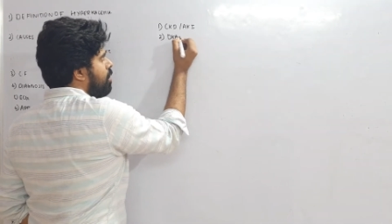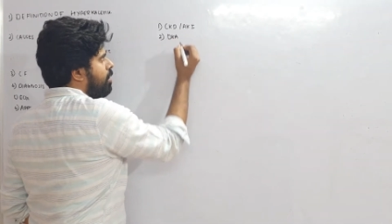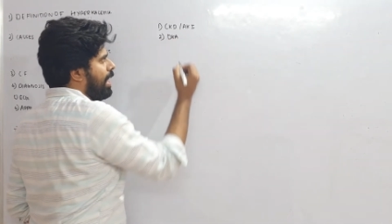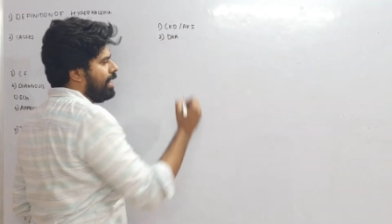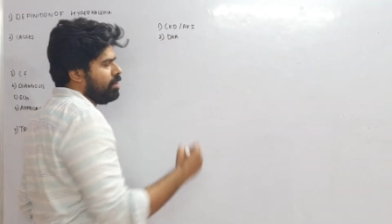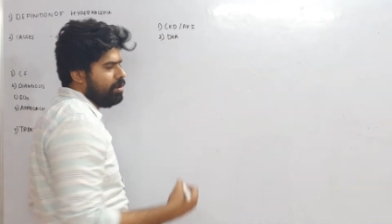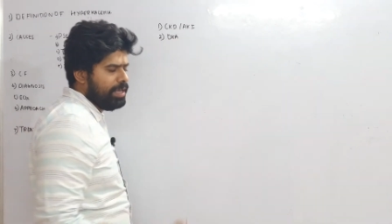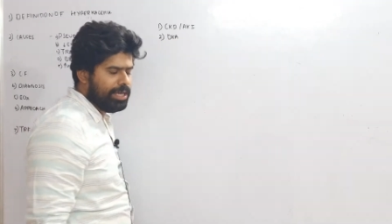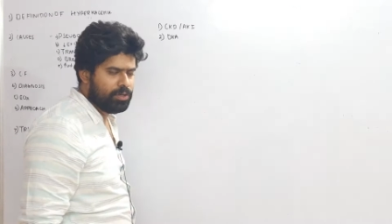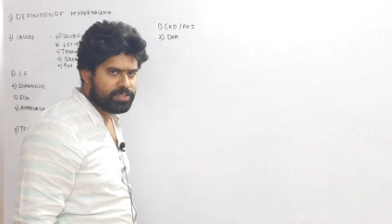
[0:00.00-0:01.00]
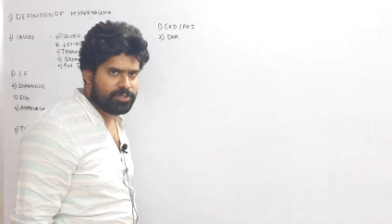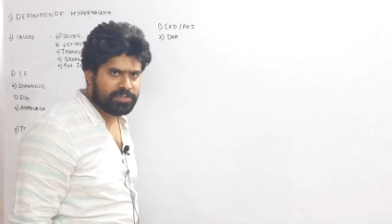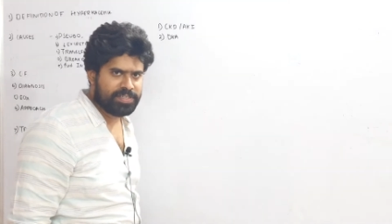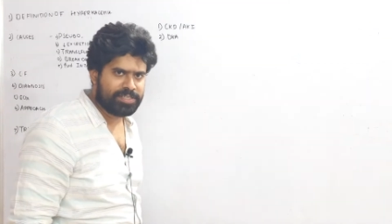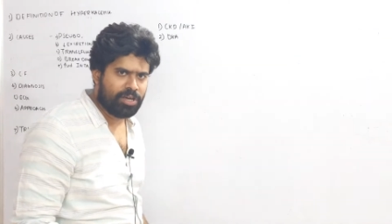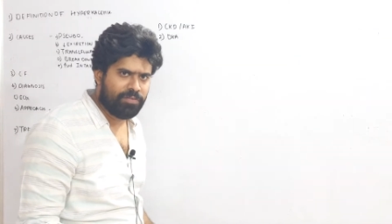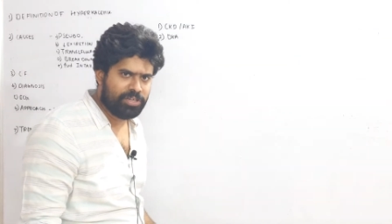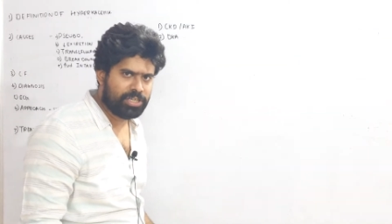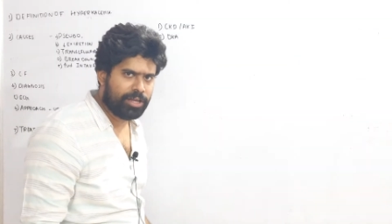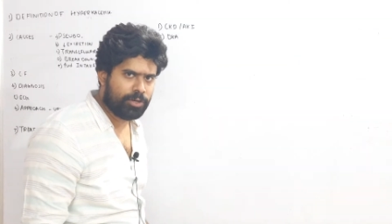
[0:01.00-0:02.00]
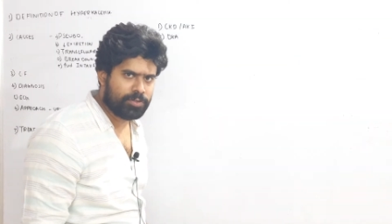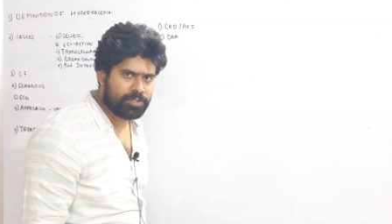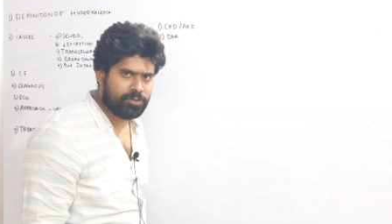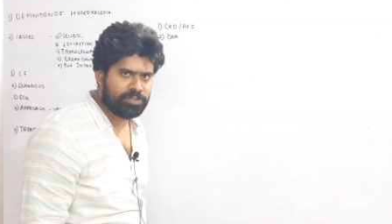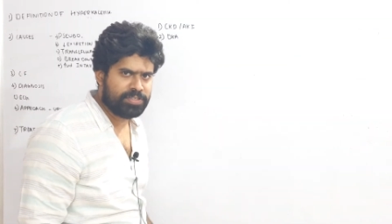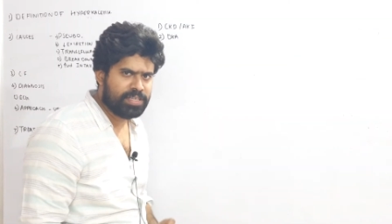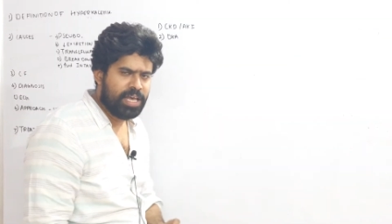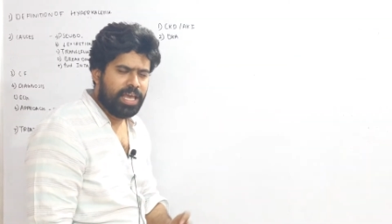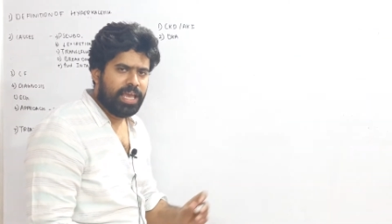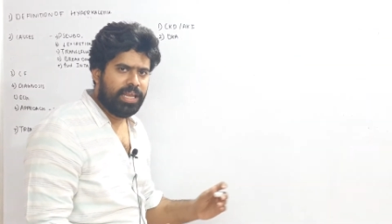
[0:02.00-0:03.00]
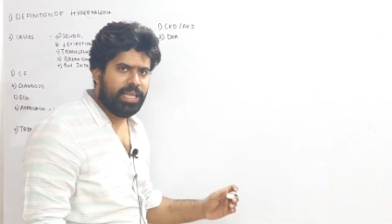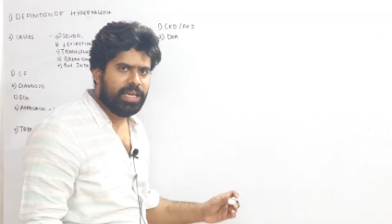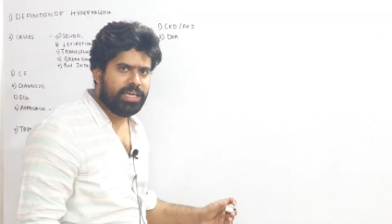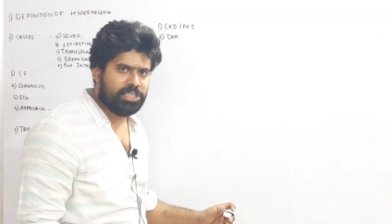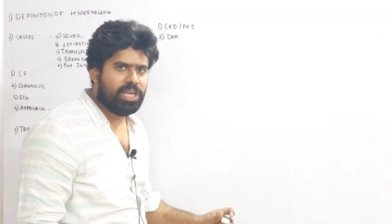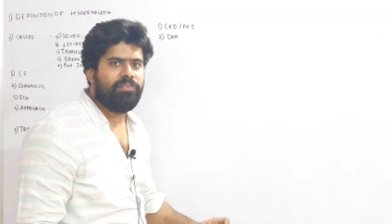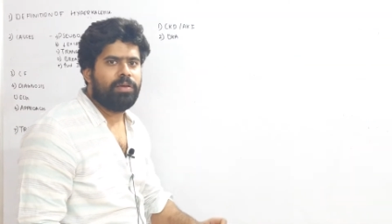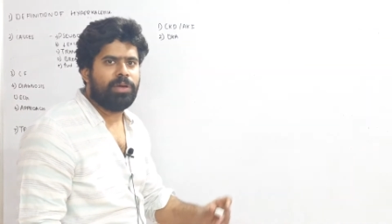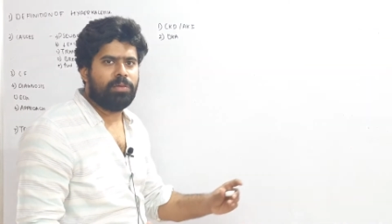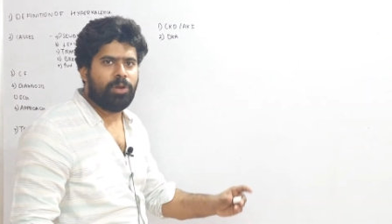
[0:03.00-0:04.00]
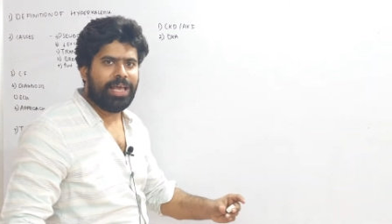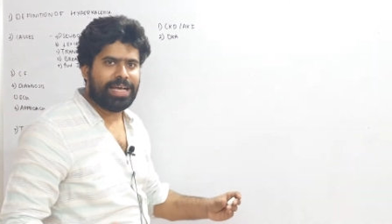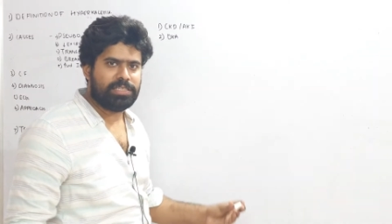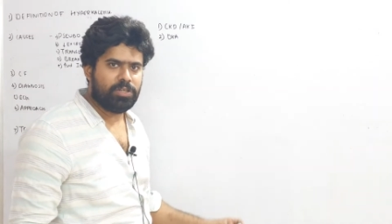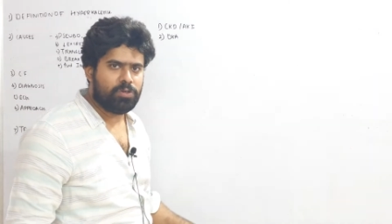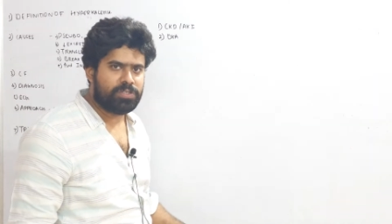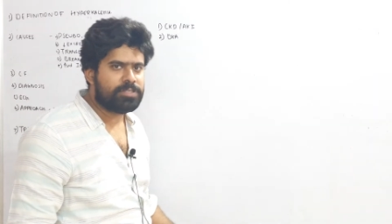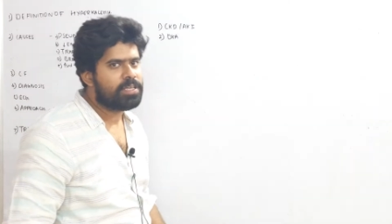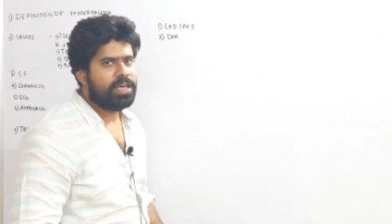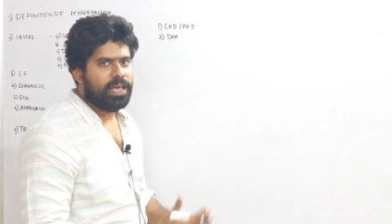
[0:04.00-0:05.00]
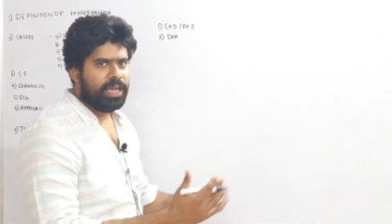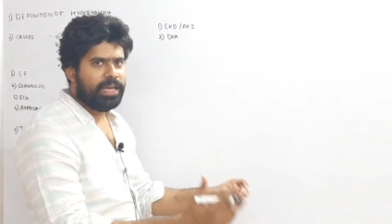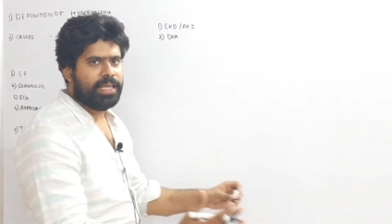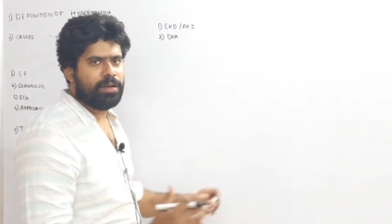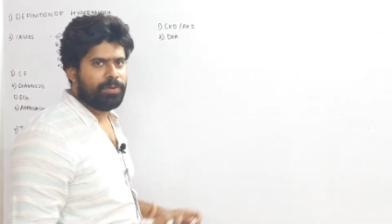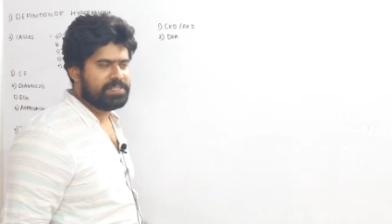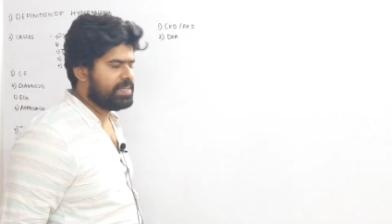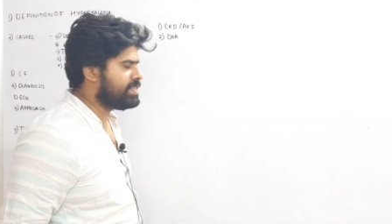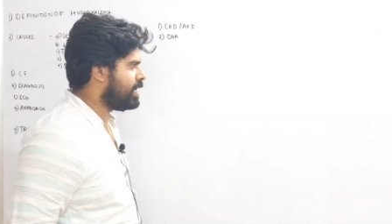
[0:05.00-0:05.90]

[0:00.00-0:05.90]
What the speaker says: or alcoholic ketoacidosis, starvation ketoacidosis, any condition having a metabolic acidosis, it can present as